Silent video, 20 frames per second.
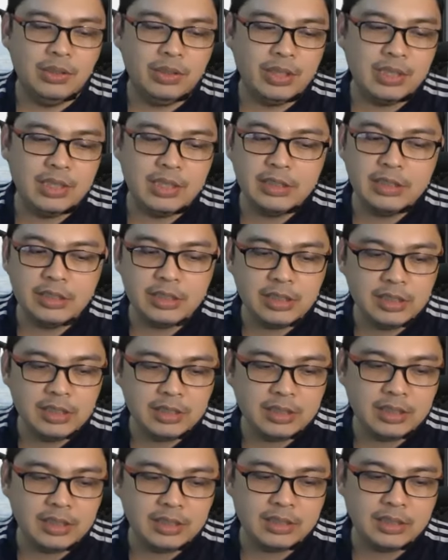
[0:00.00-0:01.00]
Okay, in real
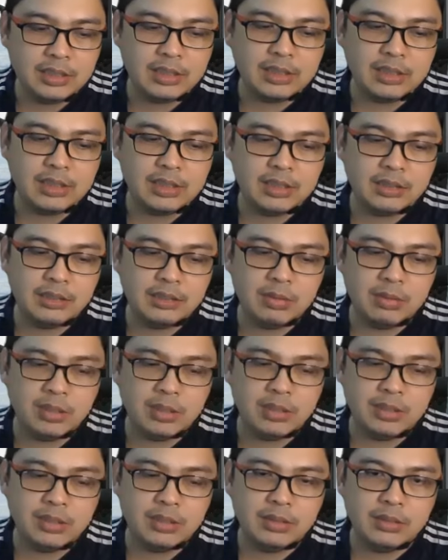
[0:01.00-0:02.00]
estate kasi,
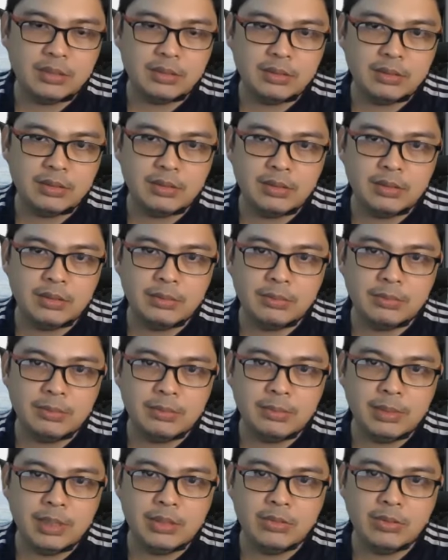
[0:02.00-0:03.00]
pa,
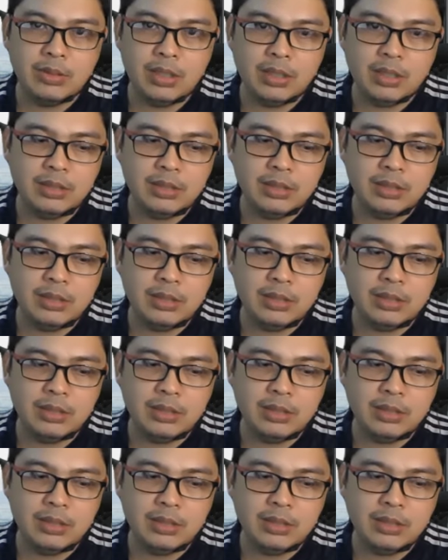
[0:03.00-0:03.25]
meron